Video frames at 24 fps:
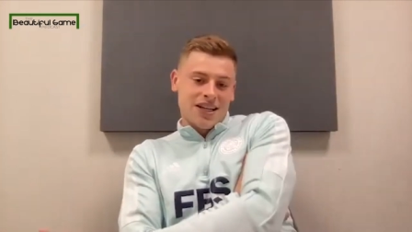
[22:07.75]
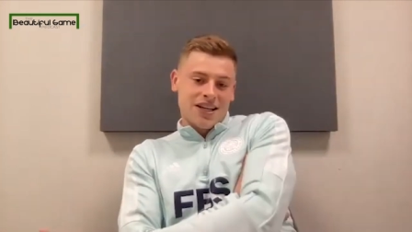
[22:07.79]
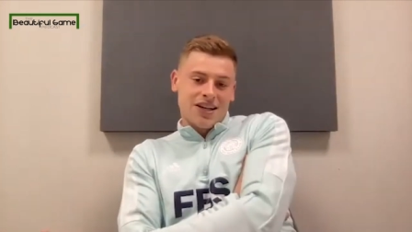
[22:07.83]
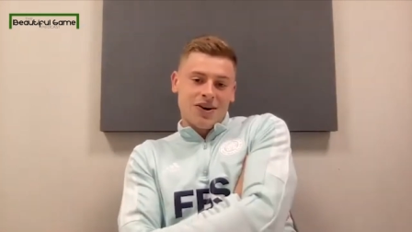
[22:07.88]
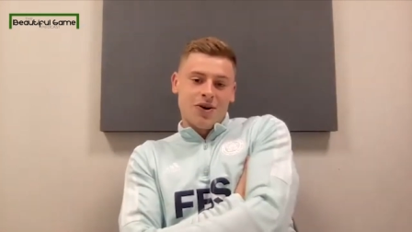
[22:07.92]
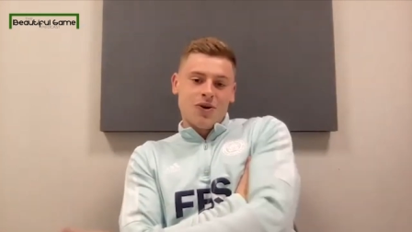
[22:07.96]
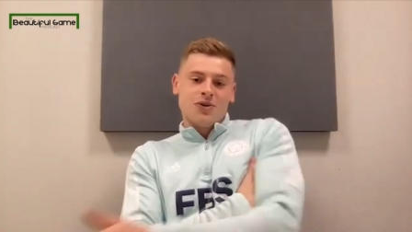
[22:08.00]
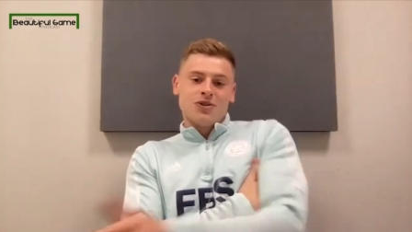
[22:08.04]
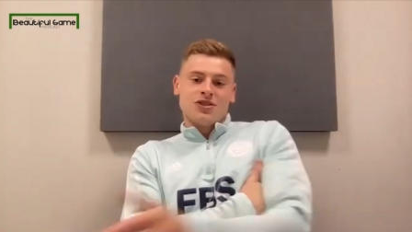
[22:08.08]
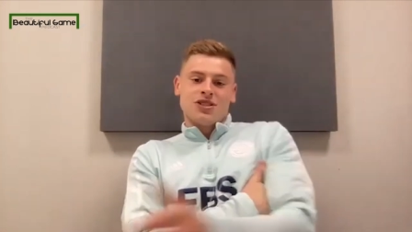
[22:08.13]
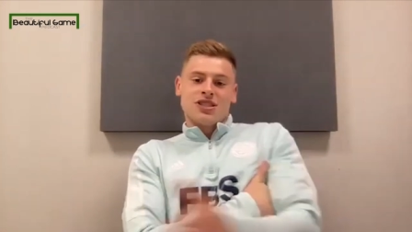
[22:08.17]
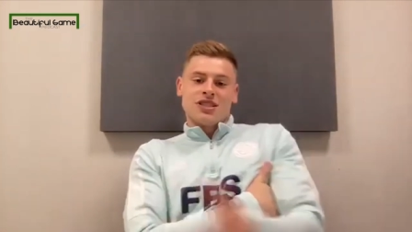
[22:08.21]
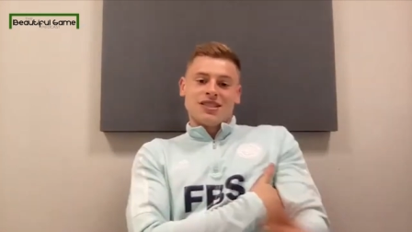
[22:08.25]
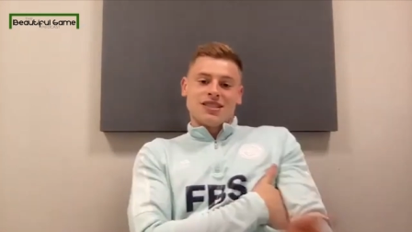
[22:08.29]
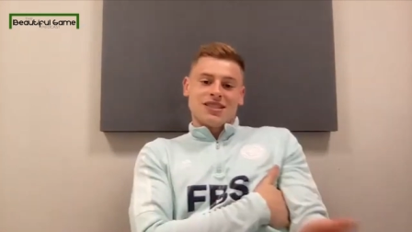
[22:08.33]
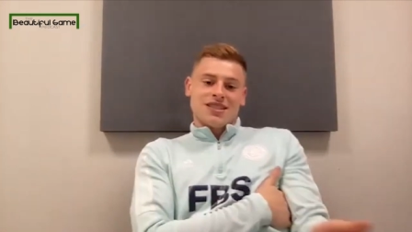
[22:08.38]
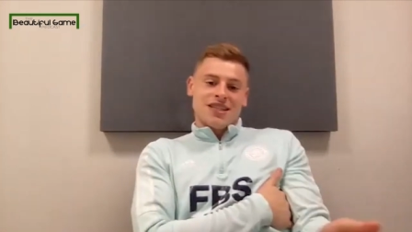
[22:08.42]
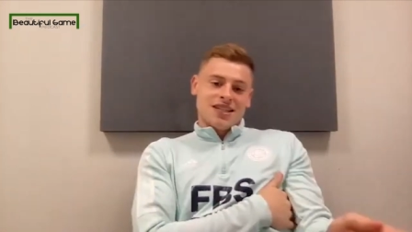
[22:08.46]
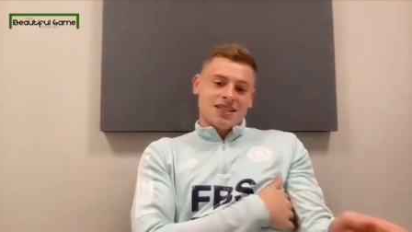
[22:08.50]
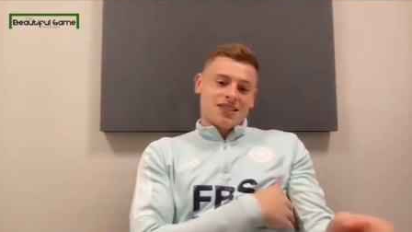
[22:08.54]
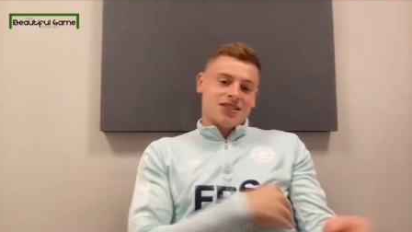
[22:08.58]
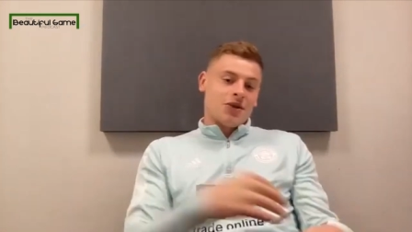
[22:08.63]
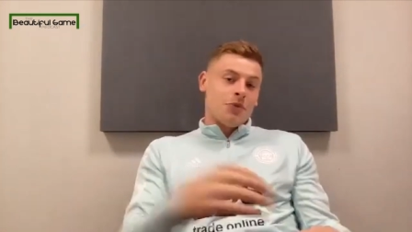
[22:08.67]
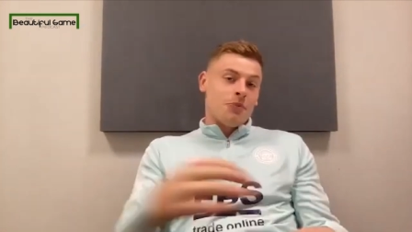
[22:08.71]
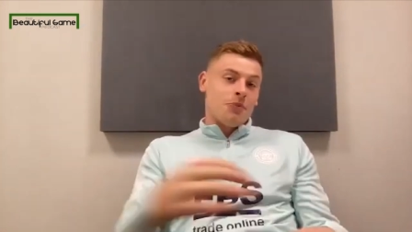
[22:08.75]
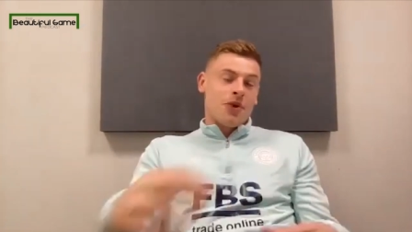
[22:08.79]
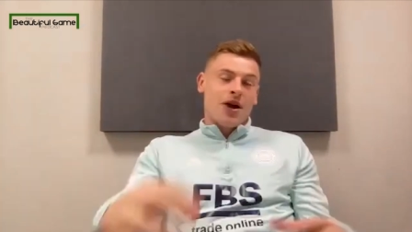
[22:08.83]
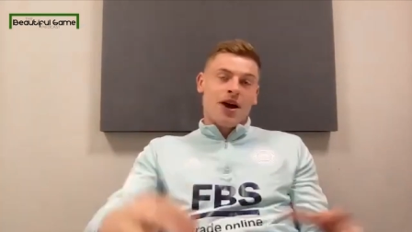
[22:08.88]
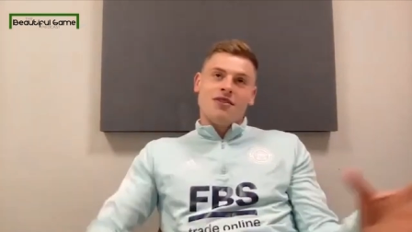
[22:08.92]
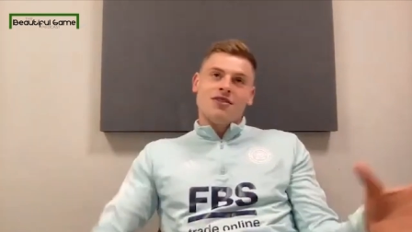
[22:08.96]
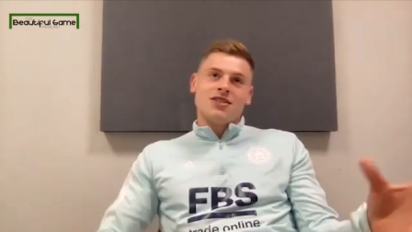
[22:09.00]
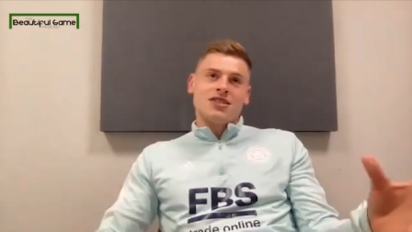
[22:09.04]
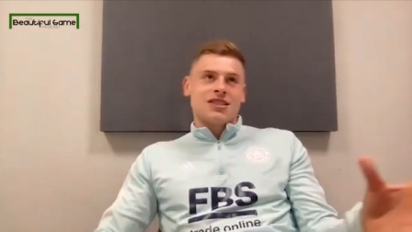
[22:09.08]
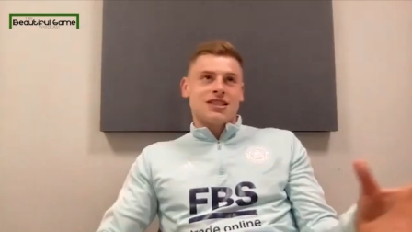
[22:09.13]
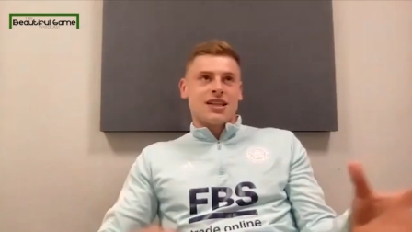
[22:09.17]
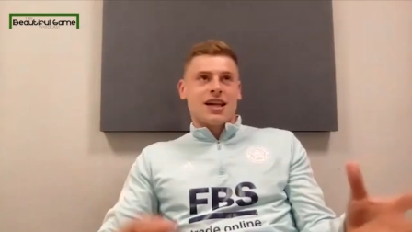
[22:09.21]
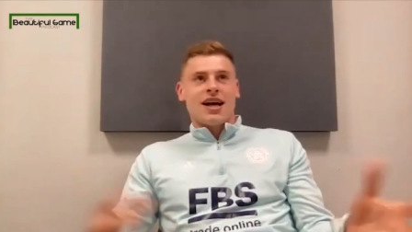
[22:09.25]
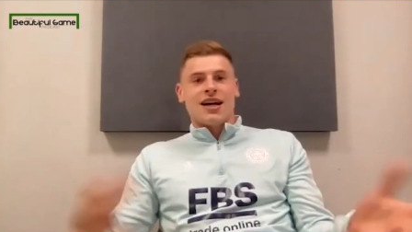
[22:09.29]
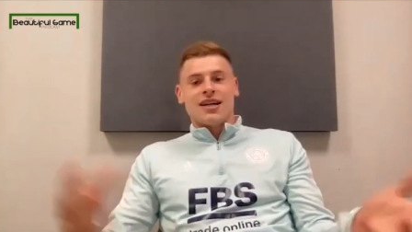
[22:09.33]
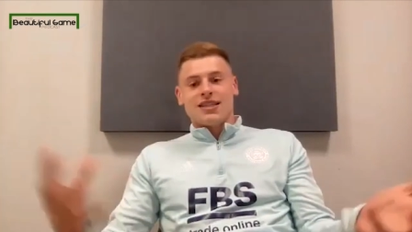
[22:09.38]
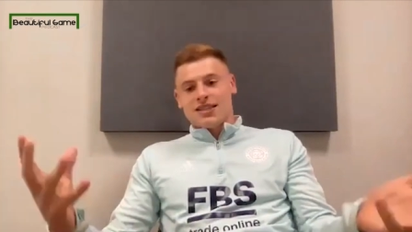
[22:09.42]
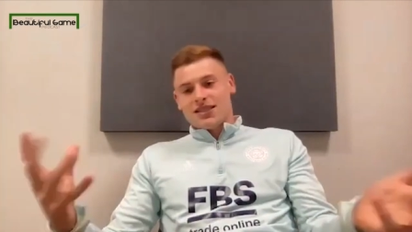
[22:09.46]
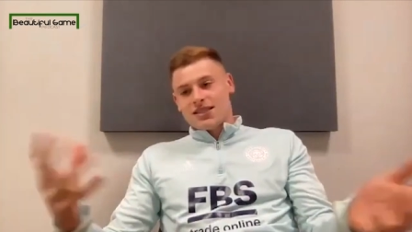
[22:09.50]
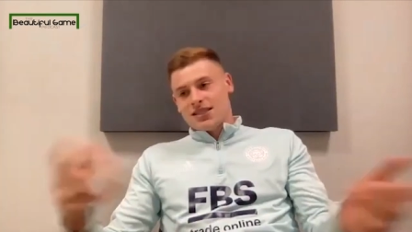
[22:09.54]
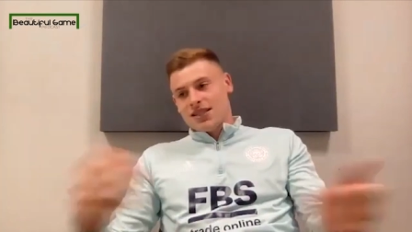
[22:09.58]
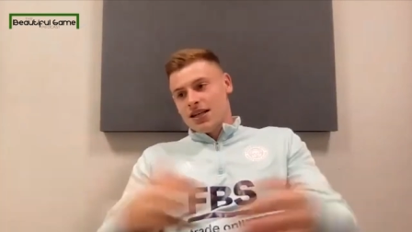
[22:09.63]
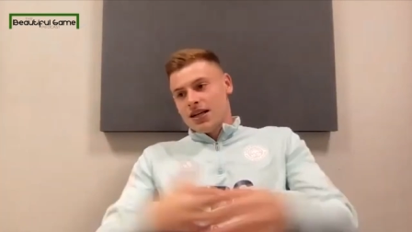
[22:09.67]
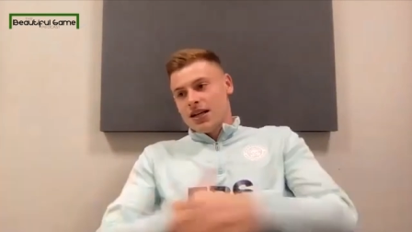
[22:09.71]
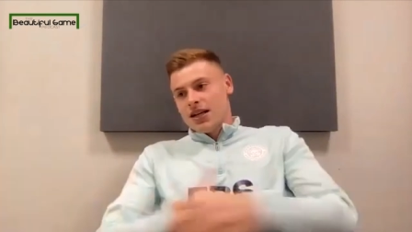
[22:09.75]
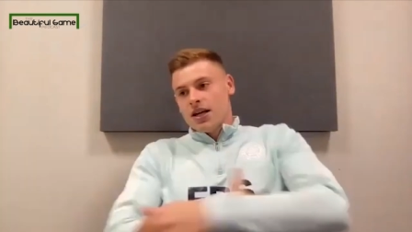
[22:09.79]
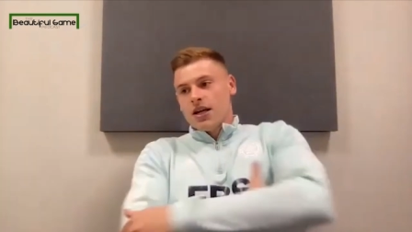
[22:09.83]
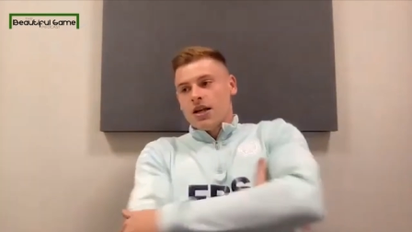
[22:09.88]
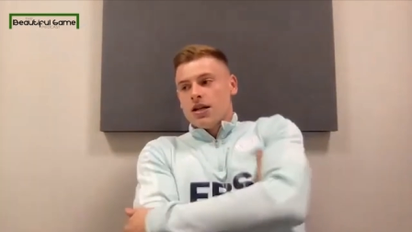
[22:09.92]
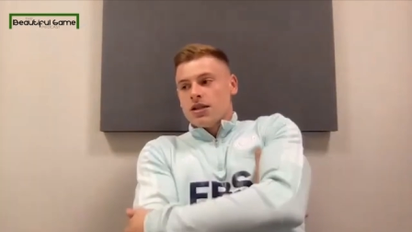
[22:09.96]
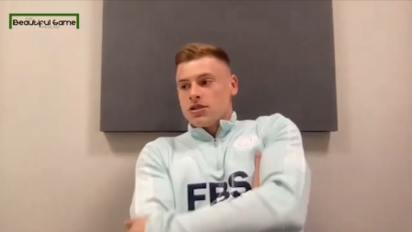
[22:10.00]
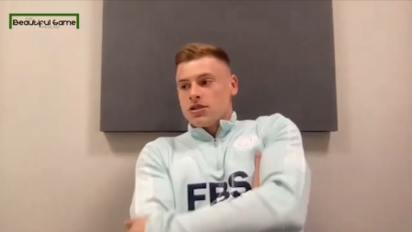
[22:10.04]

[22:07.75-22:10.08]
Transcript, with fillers: many goals. He's this comparing stats.